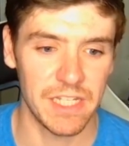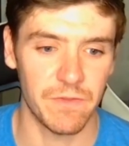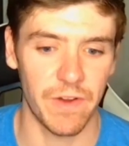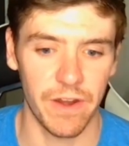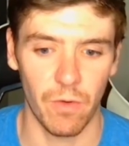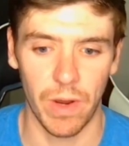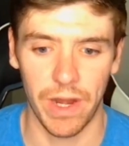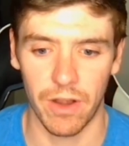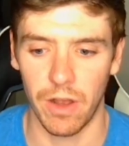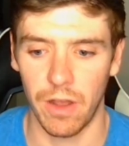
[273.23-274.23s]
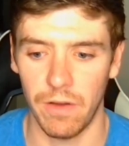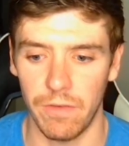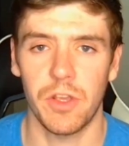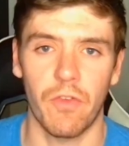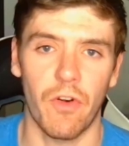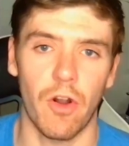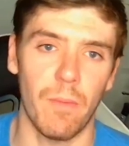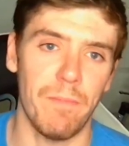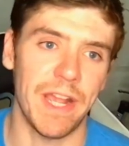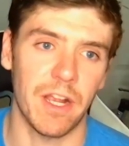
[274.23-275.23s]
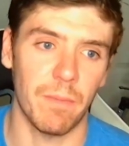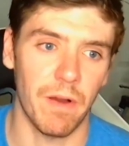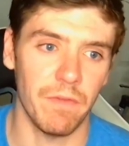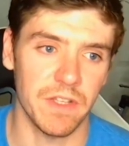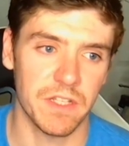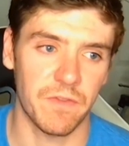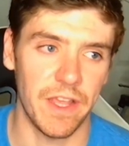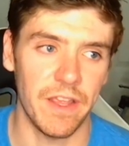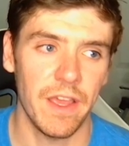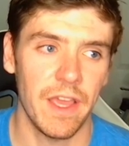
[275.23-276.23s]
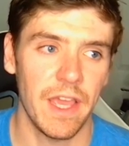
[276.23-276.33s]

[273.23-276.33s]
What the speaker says: He's very aware of just the overall makeup of this fight.